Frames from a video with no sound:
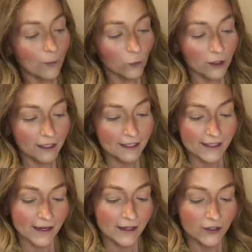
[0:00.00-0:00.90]
really
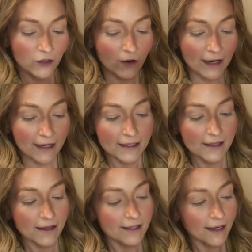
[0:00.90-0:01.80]
excited to crack into
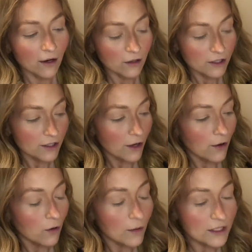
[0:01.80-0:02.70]
this. I
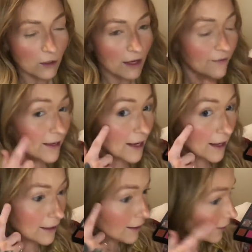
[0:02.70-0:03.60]
also don't have any
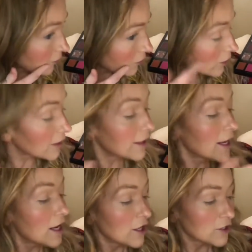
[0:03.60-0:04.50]
highlighter on,
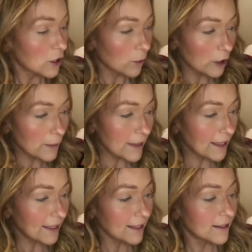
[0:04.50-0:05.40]
so we're gonna be
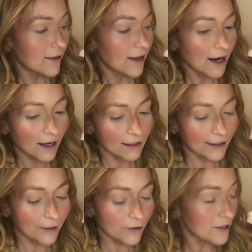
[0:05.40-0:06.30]
getting into the highlighters